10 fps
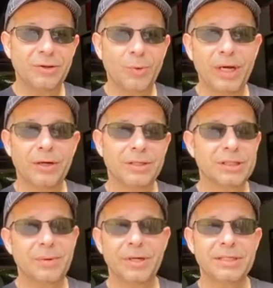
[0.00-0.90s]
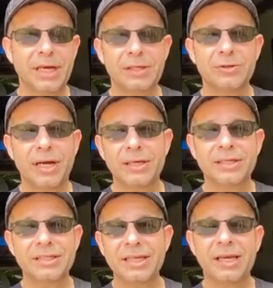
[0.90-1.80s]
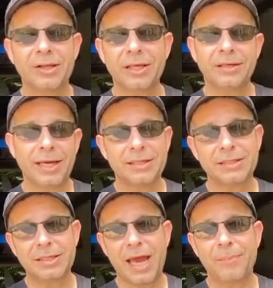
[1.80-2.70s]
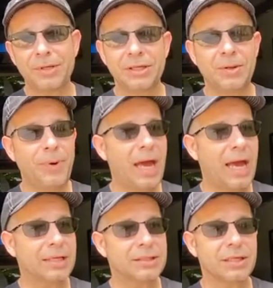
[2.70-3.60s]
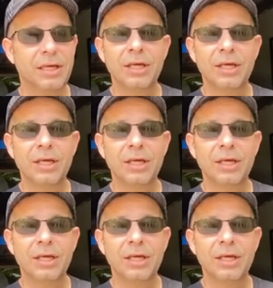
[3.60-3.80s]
the winner and somebody's not trying to steal it, as has happened in the past.